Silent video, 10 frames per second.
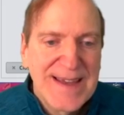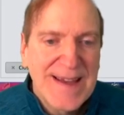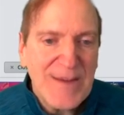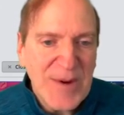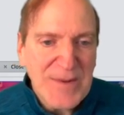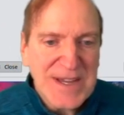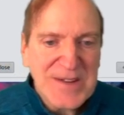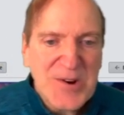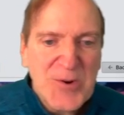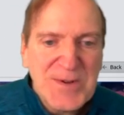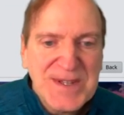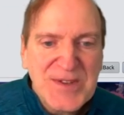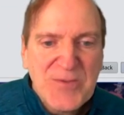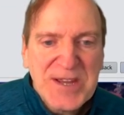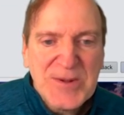I'm probably going to go with
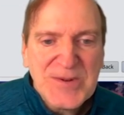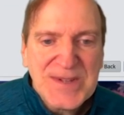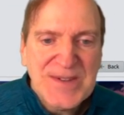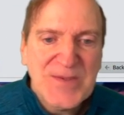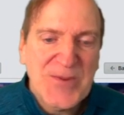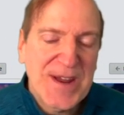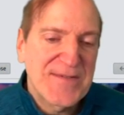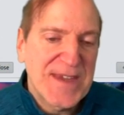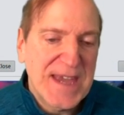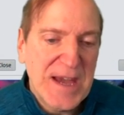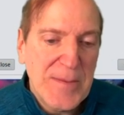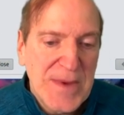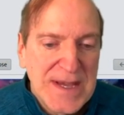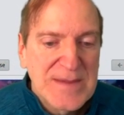just regular since we're on a VM,